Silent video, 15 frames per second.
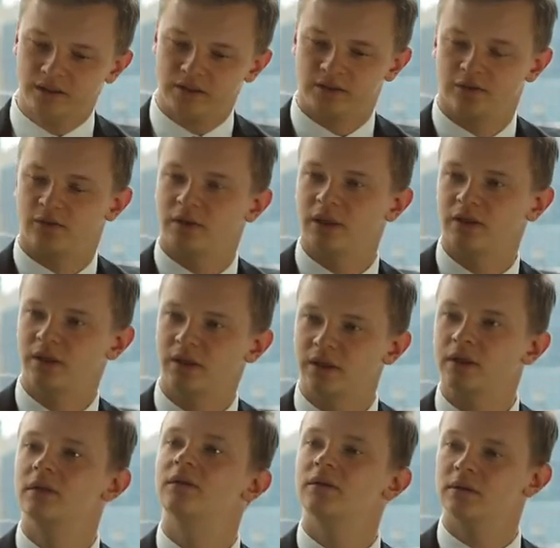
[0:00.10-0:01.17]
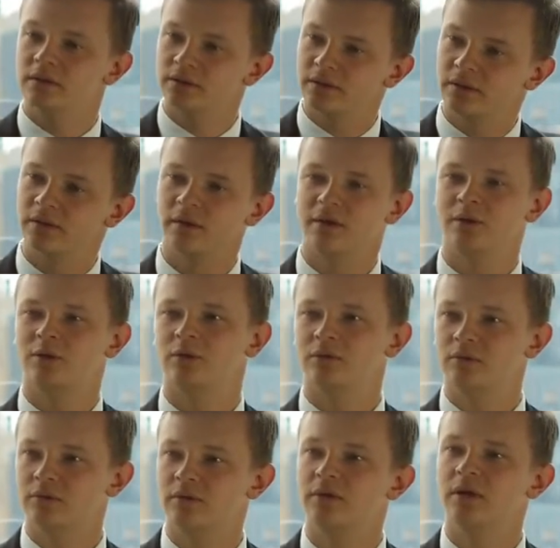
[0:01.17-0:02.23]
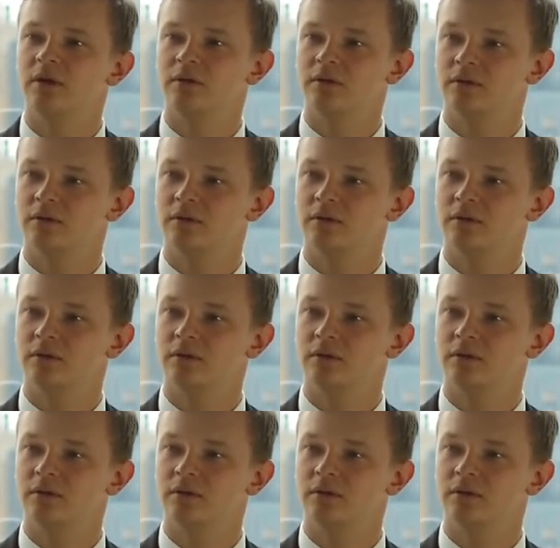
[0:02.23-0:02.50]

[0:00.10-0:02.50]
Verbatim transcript: How to dress for a job interview.